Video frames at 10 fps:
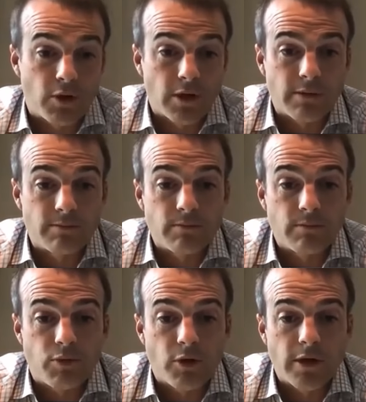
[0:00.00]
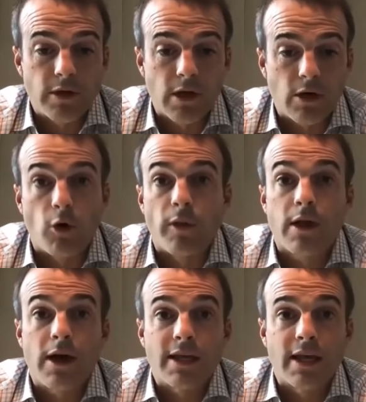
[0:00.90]
are pretty, pretty uh, on the
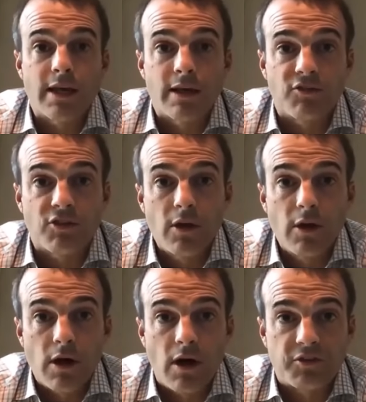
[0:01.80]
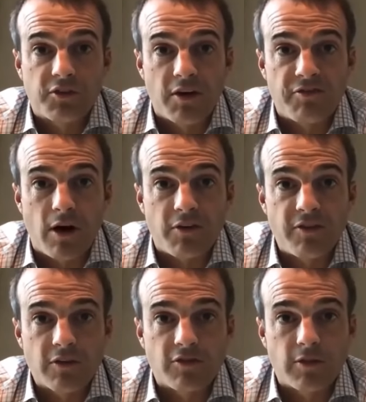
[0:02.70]
cutting edge of stuff
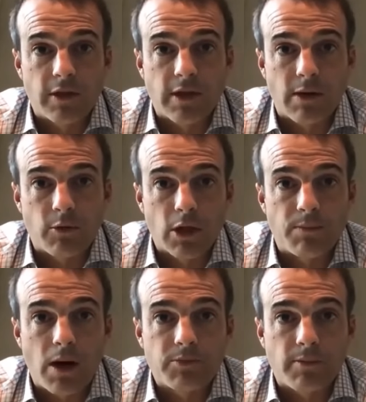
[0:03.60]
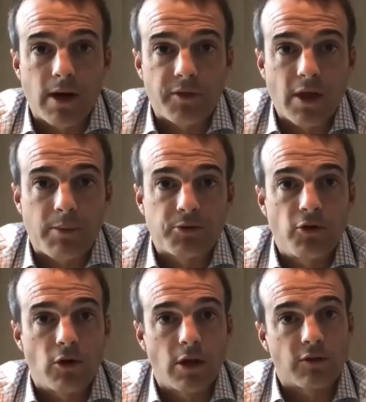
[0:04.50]
offensively. And I'm really pumped about the
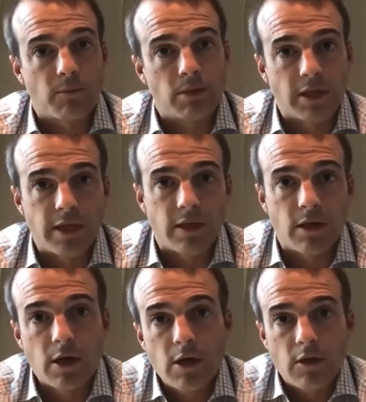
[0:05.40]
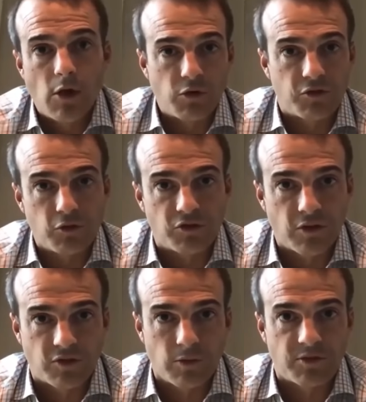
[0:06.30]
opportunity to blend those two
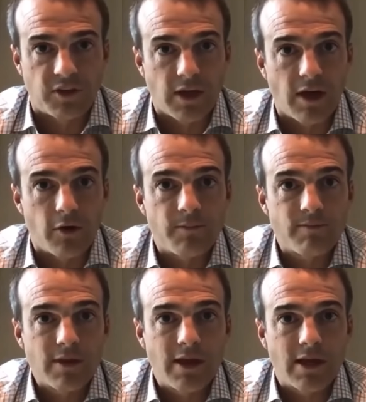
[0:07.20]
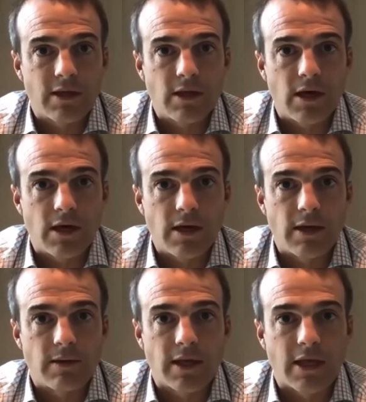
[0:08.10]
systems together and, uh,
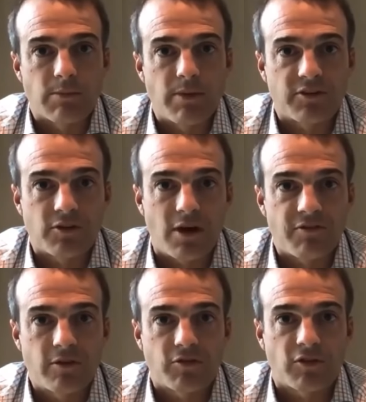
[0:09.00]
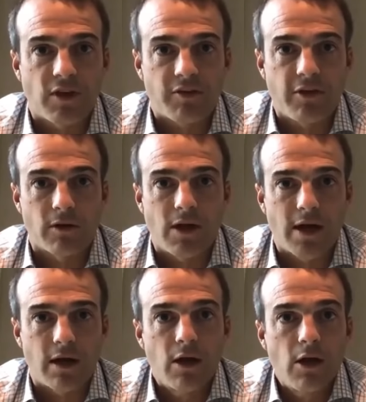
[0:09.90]
and, and get the best offense for South
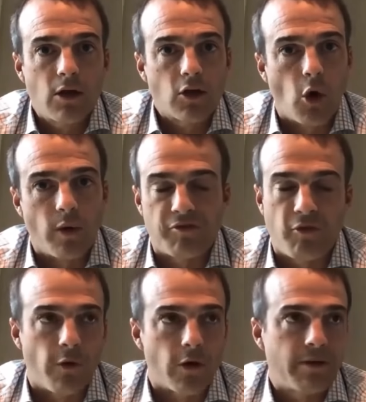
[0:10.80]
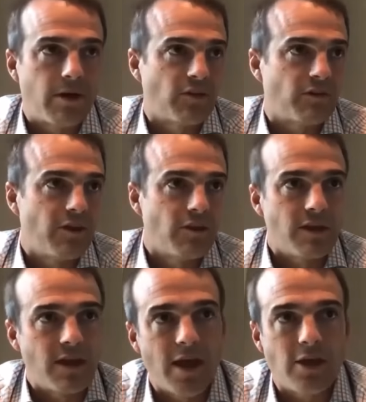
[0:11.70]
Carolina going forward. Because at the end of
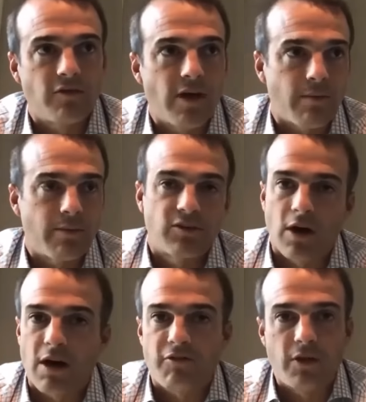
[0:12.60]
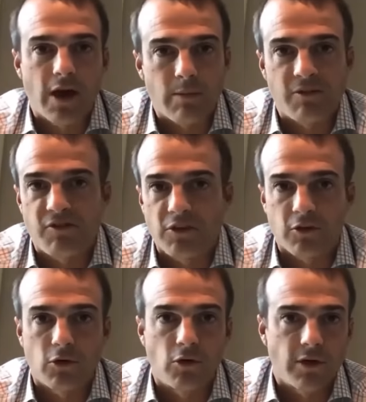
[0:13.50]
the day, you've got to be tough. You got to be
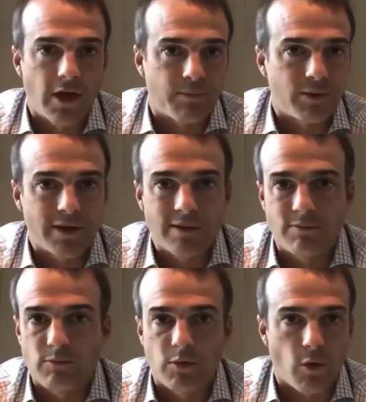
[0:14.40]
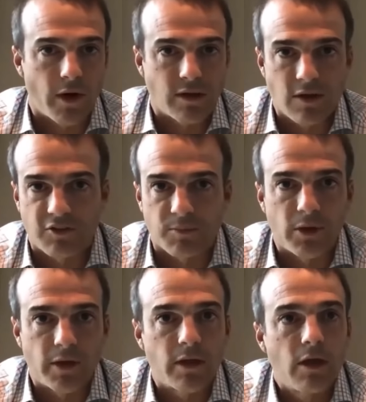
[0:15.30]
physical. You got to play with great
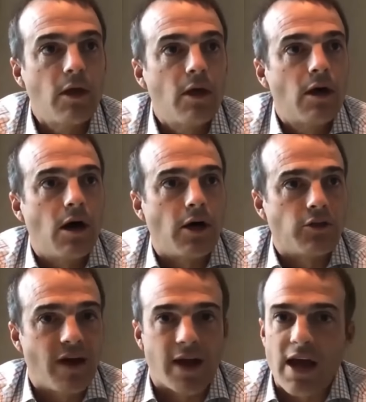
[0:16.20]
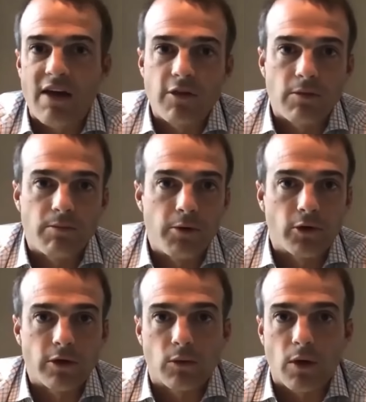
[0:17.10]
discipline. Uh, you've got to have the
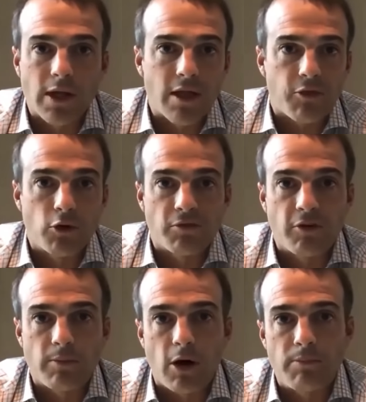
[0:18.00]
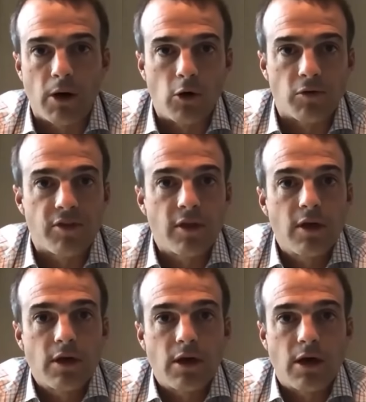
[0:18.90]
ability to run and throw the football both.
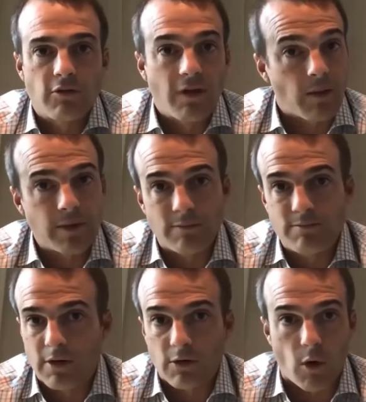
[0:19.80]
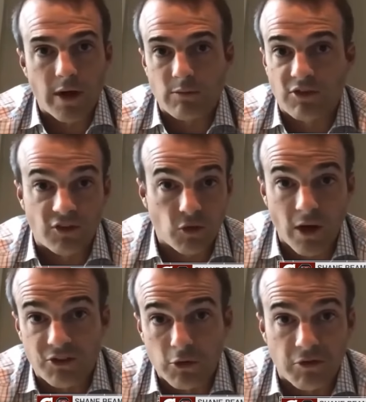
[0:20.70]
Uh, you've got to be a great
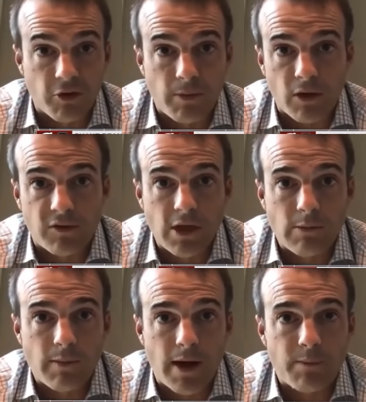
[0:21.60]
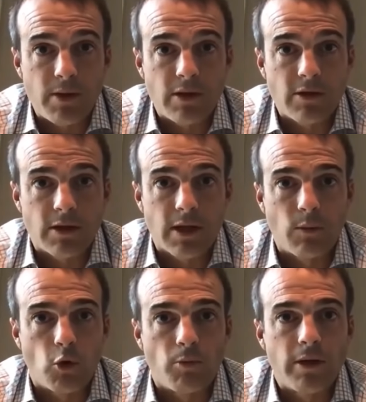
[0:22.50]
situational football team, in my opinion, and,
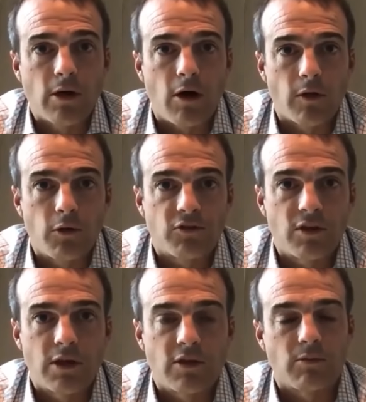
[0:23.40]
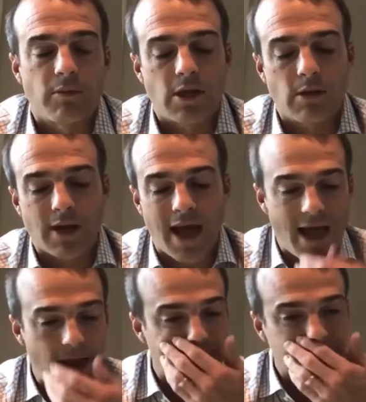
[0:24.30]
and we'll be all those things, and being able to
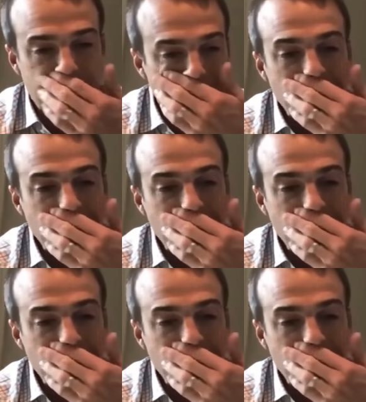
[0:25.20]
add,